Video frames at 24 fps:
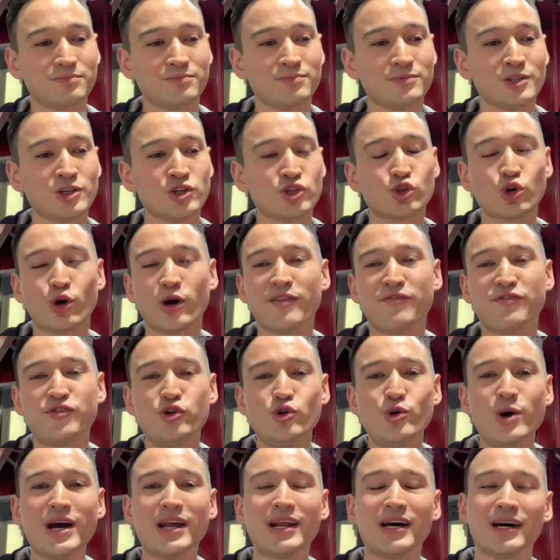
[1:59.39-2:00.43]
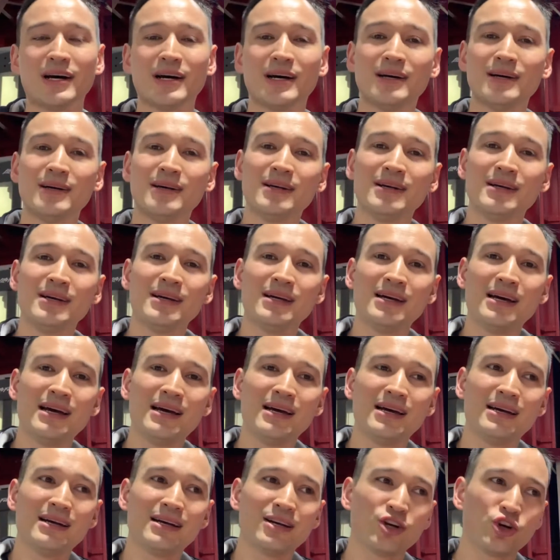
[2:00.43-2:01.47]
So if you had a
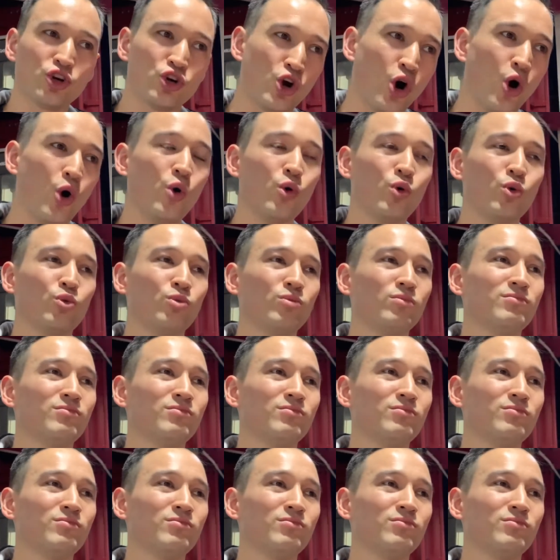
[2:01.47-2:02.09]
goal